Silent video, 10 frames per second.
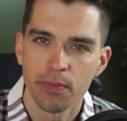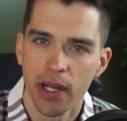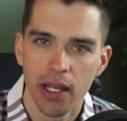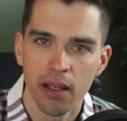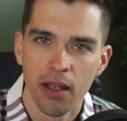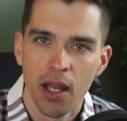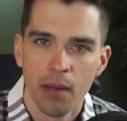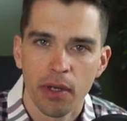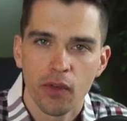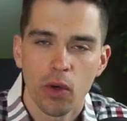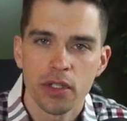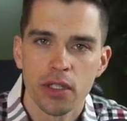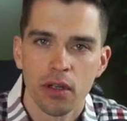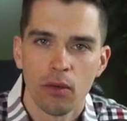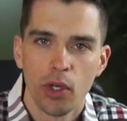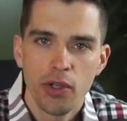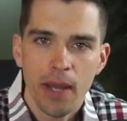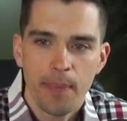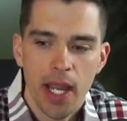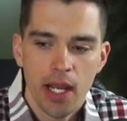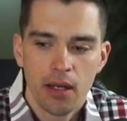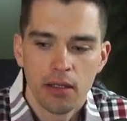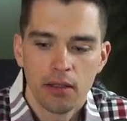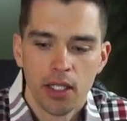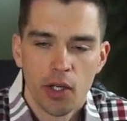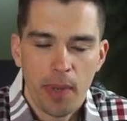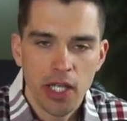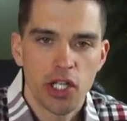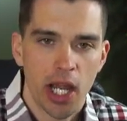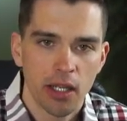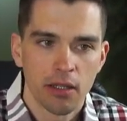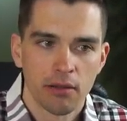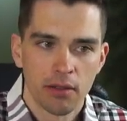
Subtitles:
money, but of course, when you get paid in your paycheck,